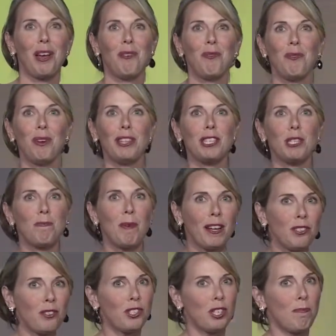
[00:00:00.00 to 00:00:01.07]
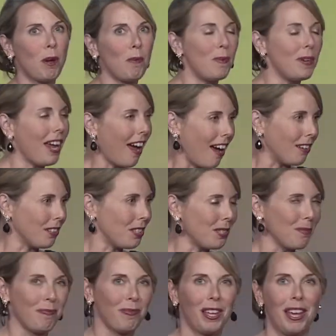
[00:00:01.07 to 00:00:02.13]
with a sponsorship open house